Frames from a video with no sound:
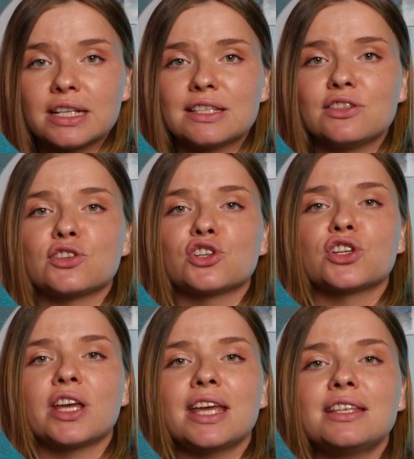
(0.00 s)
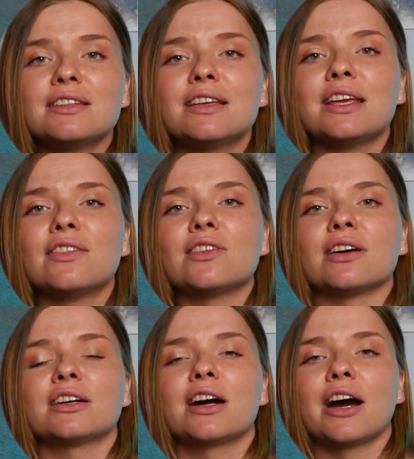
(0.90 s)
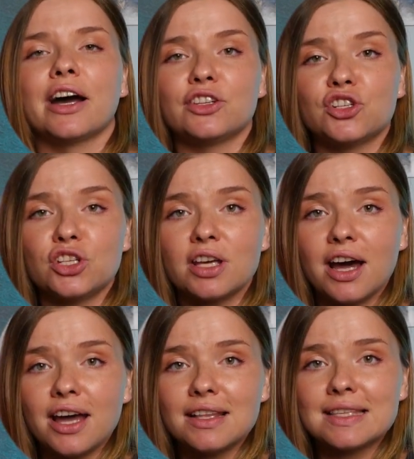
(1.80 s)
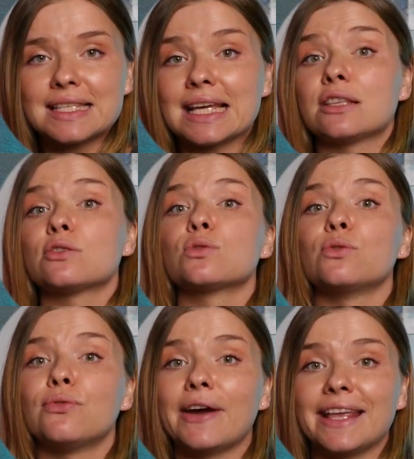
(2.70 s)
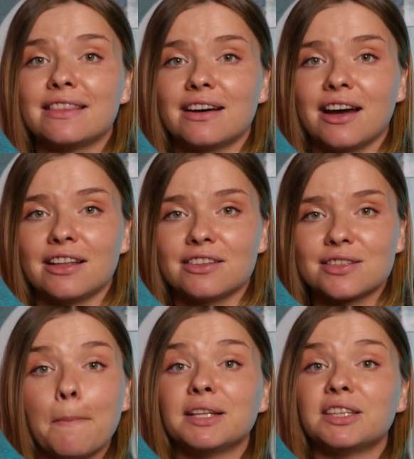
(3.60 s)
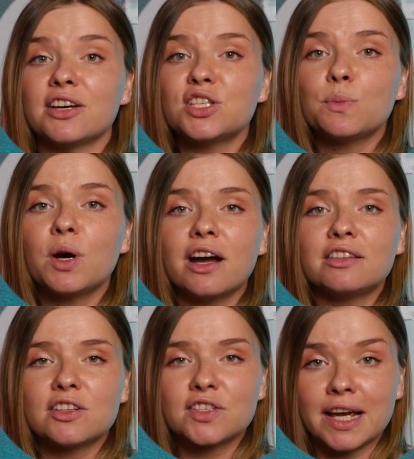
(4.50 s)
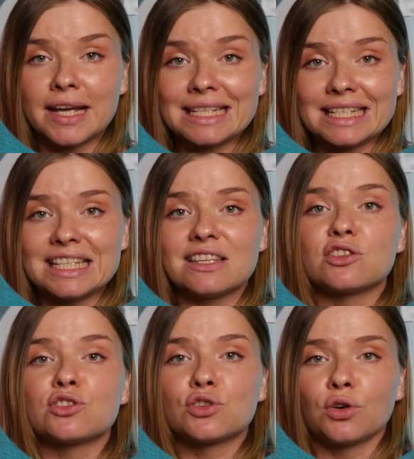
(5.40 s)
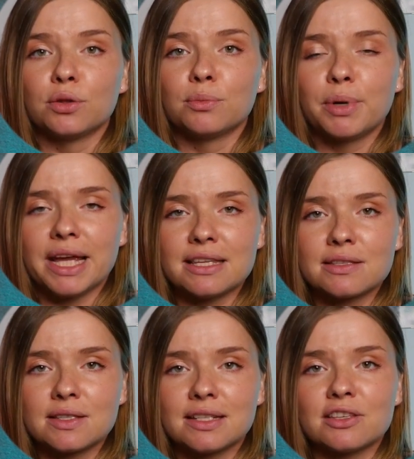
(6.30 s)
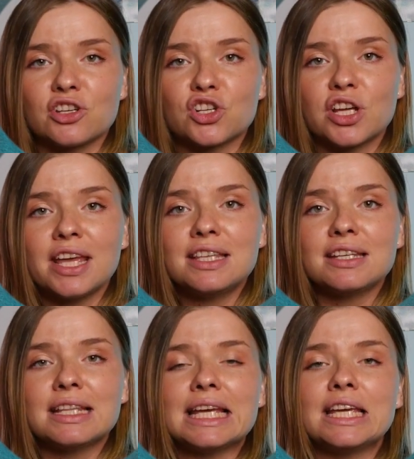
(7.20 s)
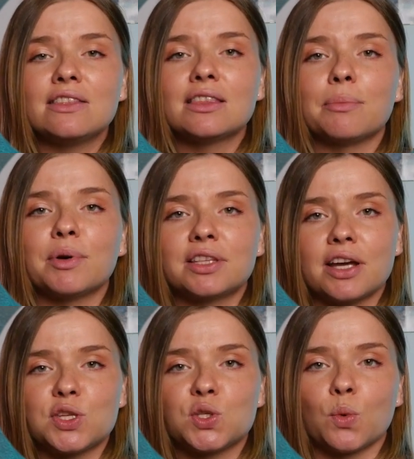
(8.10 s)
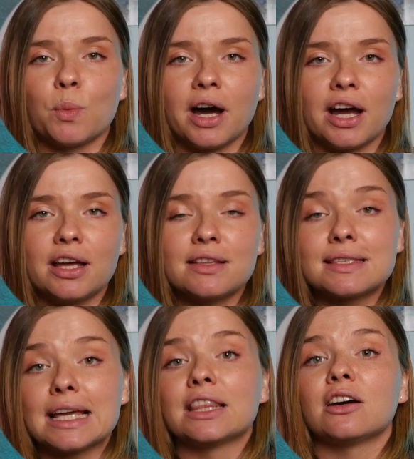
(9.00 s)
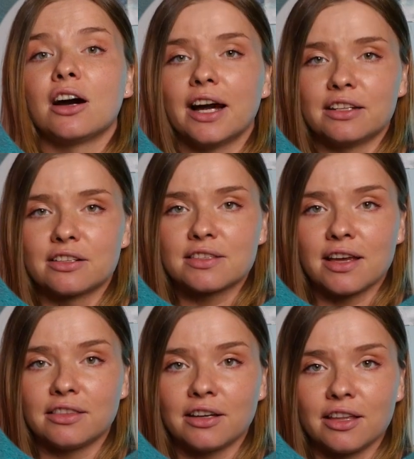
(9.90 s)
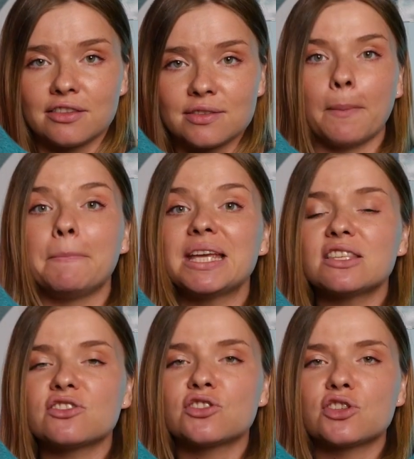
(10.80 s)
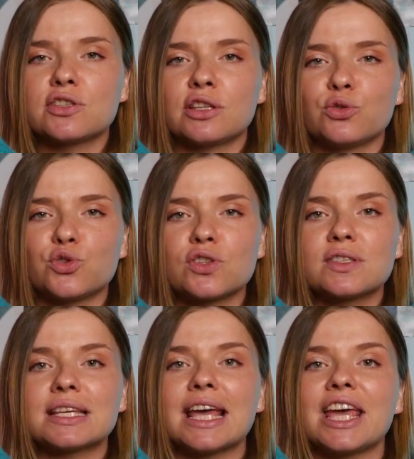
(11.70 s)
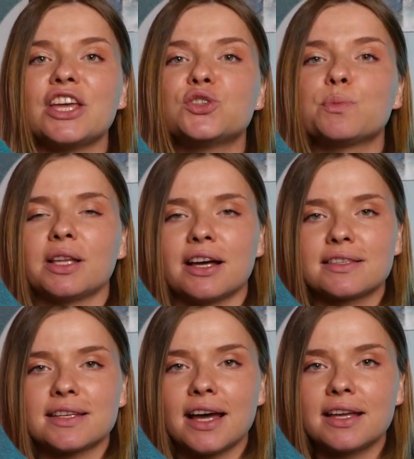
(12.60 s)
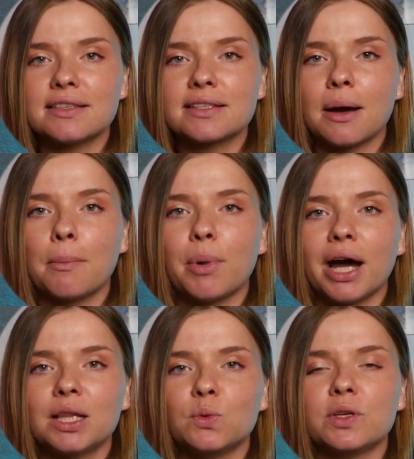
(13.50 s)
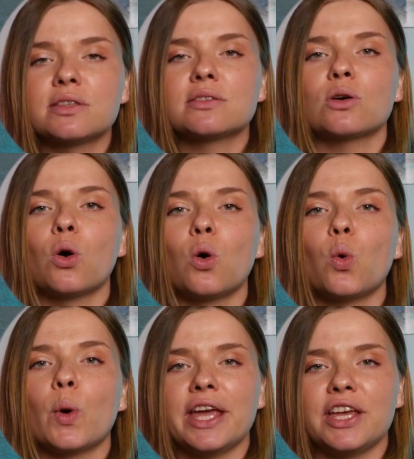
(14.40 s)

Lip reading: it's dissociating into hydrogen ions and sulfate ions. Potassium hydroxide is a strong base, dissociating into potassium ions and hydroxide ions. Mixing these solutions, H+ ions combine with OH-